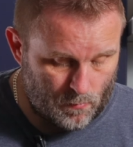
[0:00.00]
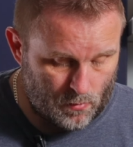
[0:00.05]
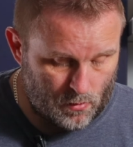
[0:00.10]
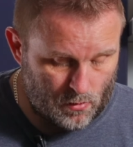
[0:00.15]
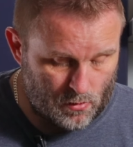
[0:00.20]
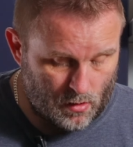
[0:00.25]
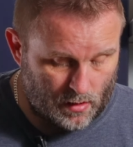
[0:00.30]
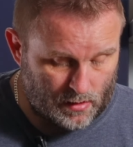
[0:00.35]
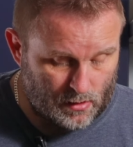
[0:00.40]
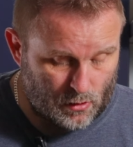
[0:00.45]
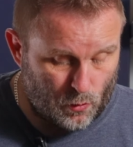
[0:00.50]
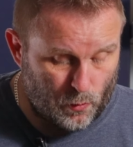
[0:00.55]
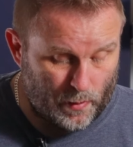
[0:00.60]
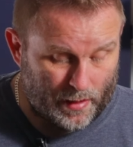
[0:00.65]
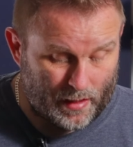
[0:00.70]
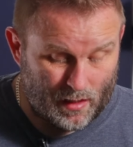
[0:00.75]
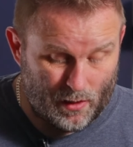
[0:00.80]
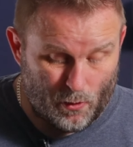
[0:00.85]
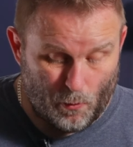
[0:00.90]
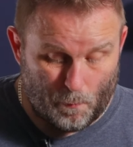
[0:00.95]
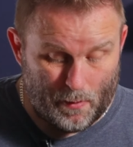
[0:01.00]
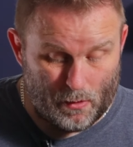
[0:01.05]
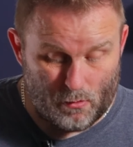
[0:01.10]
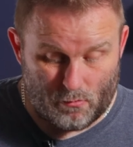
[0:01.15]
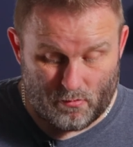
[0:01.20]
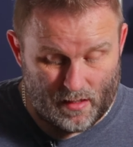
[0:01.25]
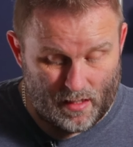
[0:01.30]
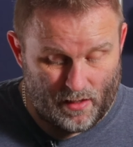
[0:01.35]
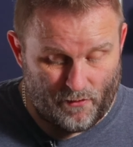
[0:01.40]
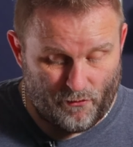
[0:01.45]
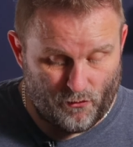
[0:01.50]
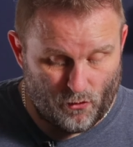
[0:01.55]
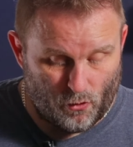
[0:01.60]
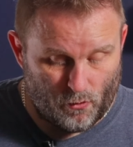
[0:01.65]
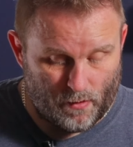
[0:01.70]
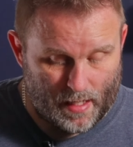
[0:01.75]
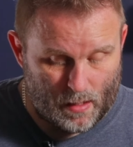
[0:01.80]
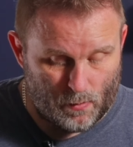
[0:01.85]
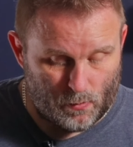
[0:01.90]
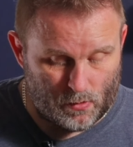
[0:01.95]
a nice quick little build really,
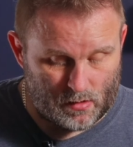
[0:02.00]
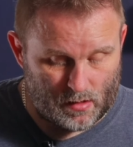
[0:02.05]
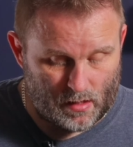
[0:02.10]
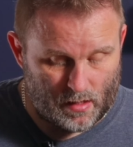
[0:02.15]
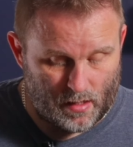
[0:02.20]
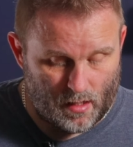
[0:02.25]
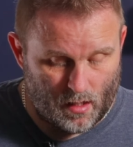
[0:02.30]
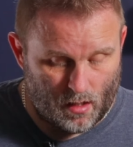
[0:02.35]
4 hours in an